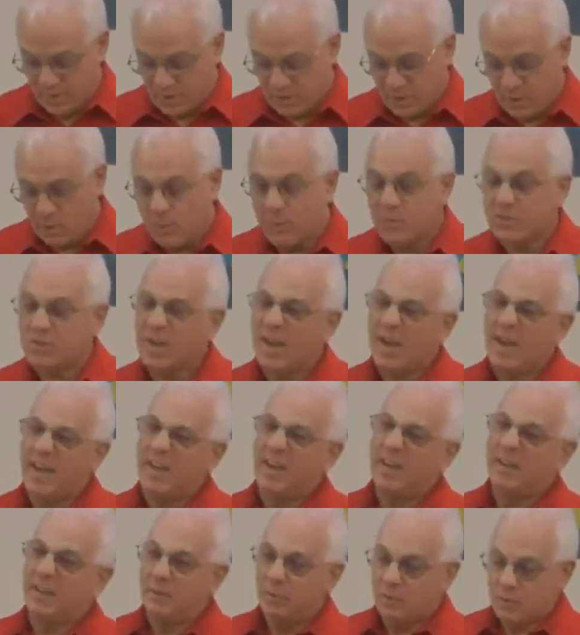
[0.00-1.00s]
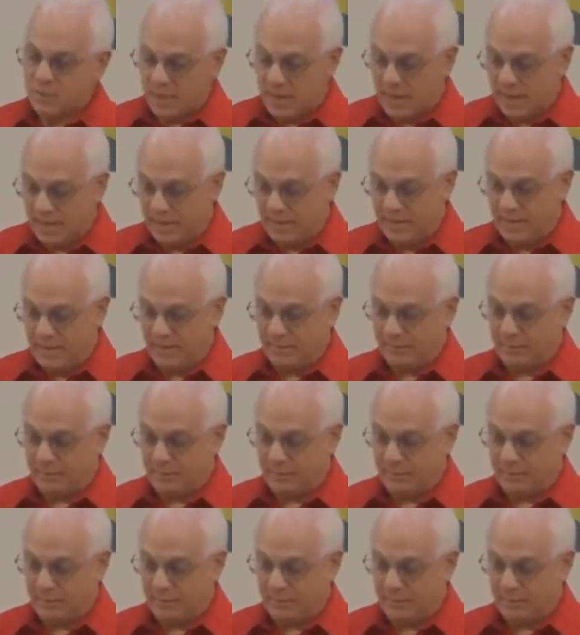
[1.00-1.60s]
So it was kind of it was kind of